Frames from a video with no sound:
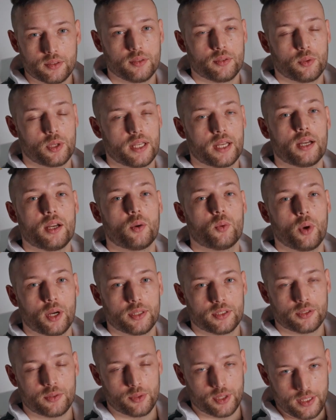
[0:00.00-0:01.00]
feel like a wine
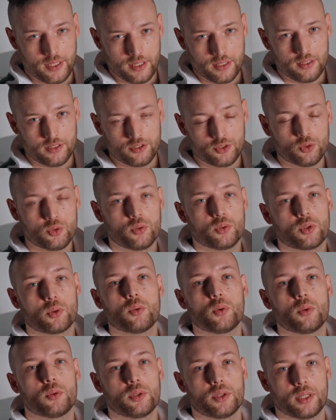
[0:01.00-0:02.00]
sommelier and screw the
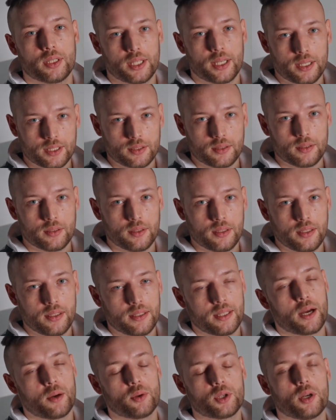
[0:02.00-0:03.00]
rotor-DE
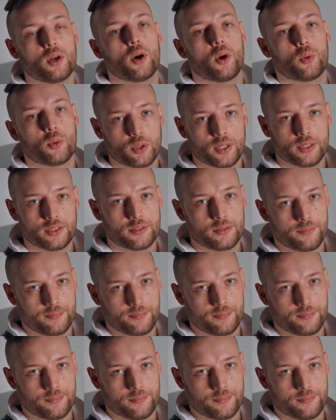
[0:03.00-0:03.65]
counterclockwise.